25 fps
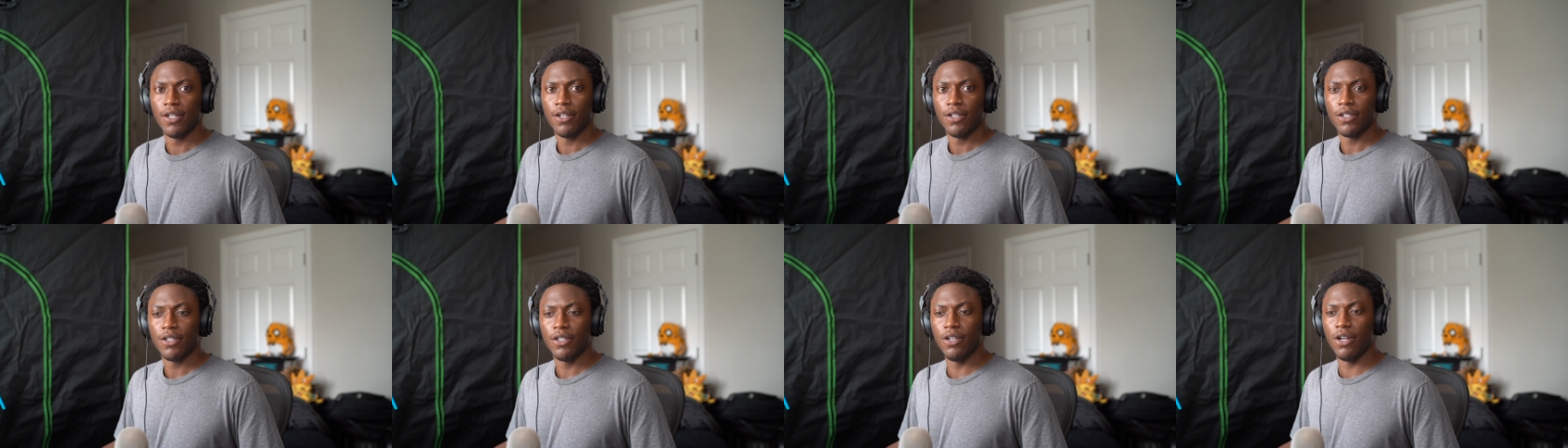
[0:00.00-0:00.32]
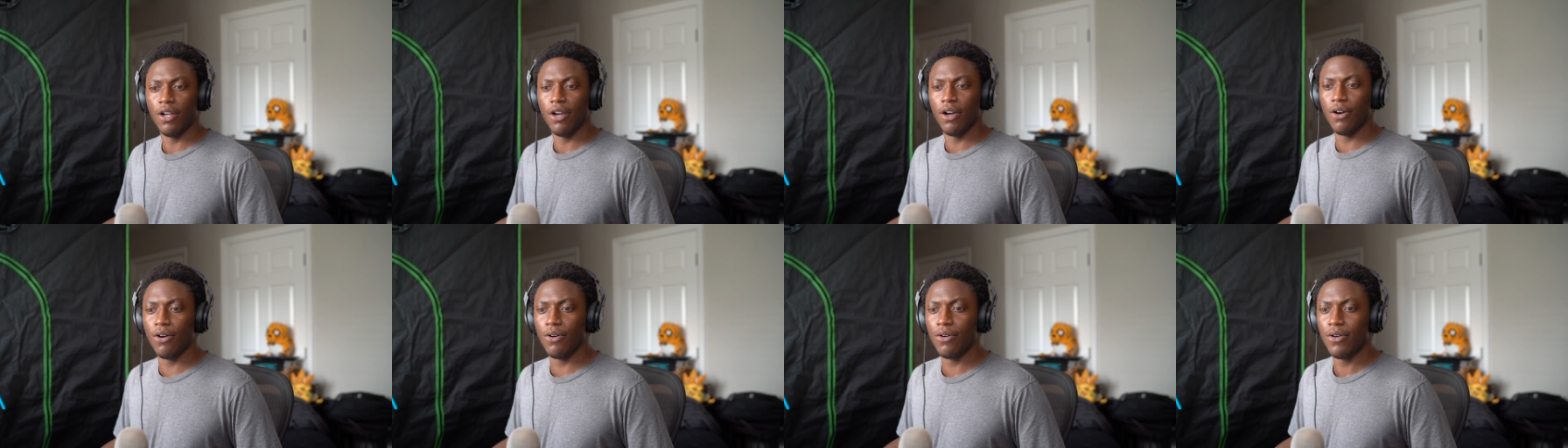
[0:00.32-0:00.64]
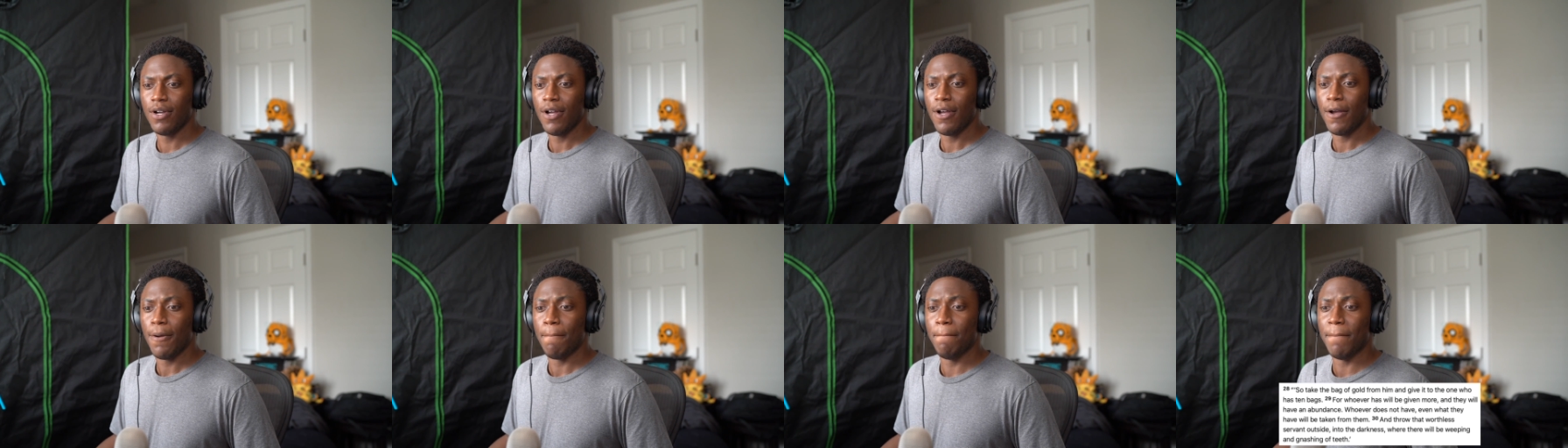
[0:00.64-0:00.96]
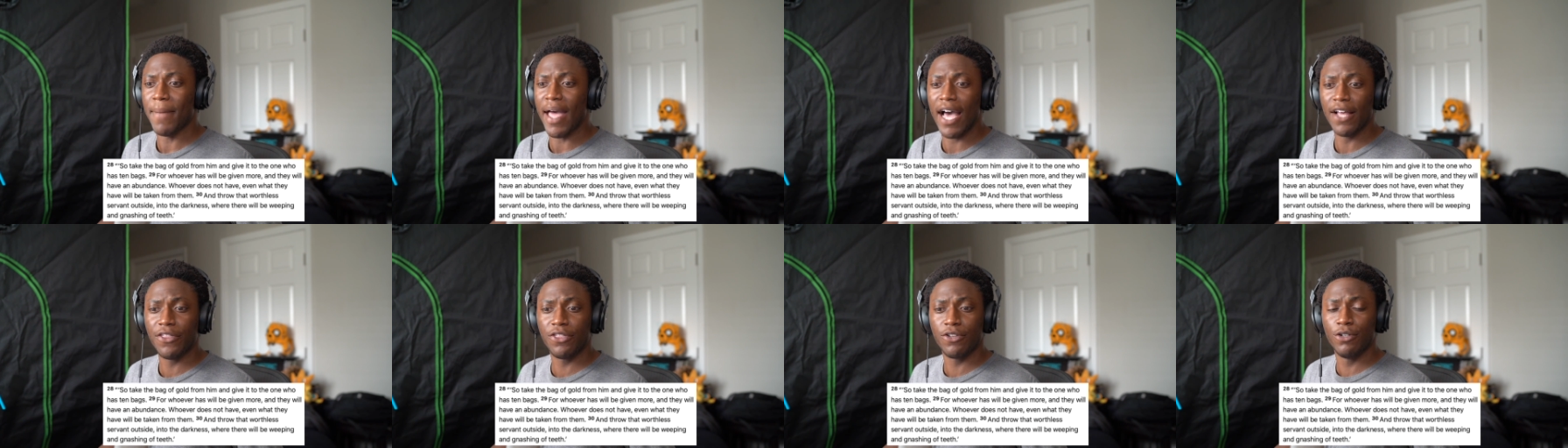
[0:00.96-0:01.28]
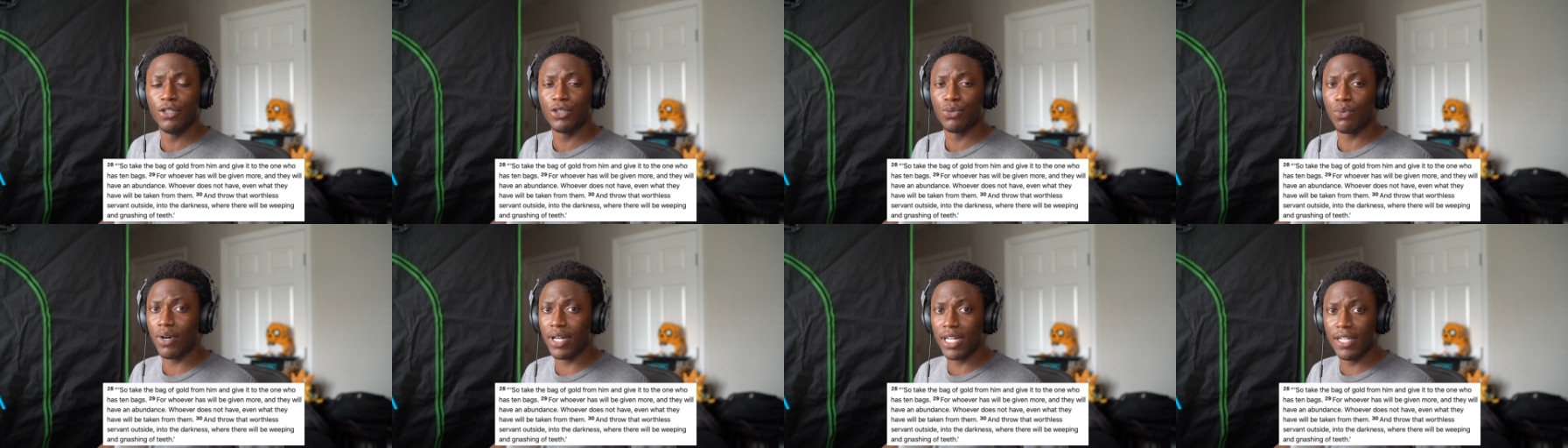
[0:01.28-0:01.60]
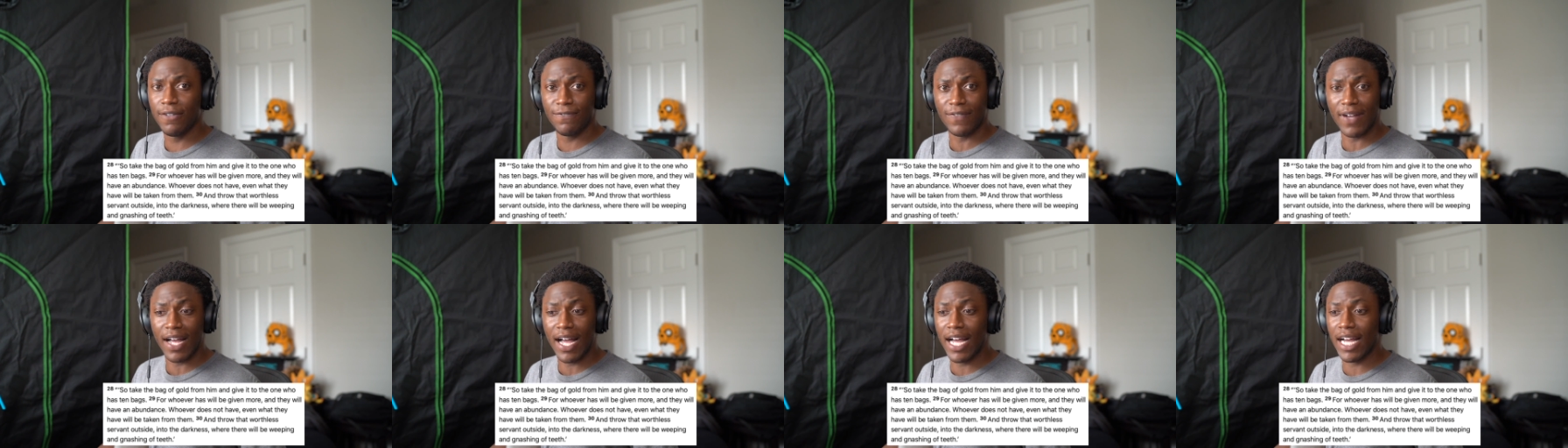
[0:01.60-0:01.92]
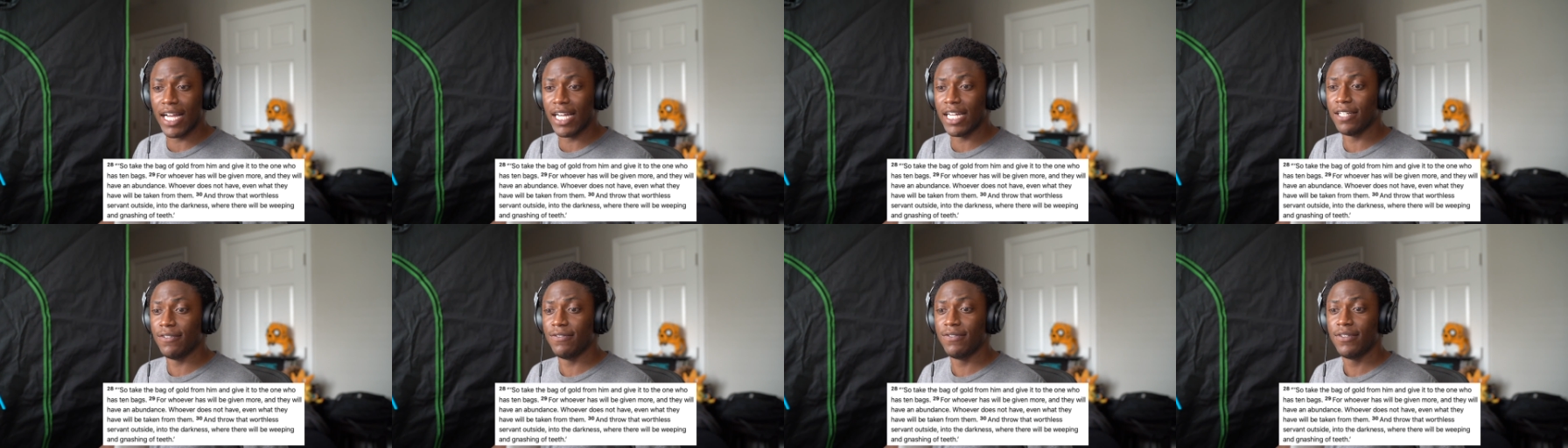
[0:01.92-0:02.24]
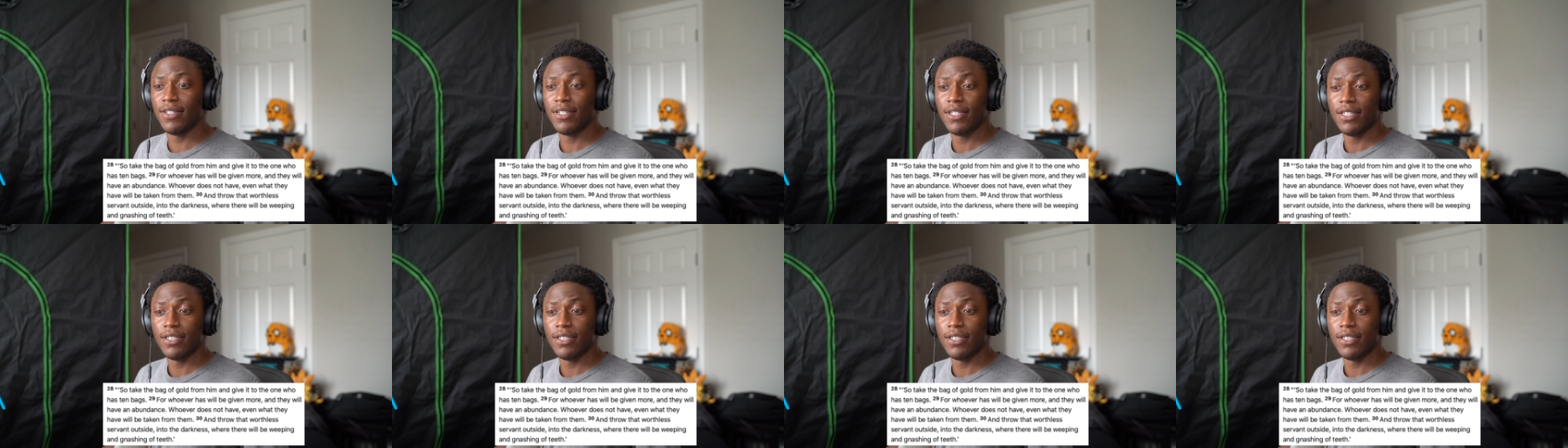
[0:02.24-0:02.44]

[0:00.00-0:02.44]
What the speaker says: You know, Matthew 25,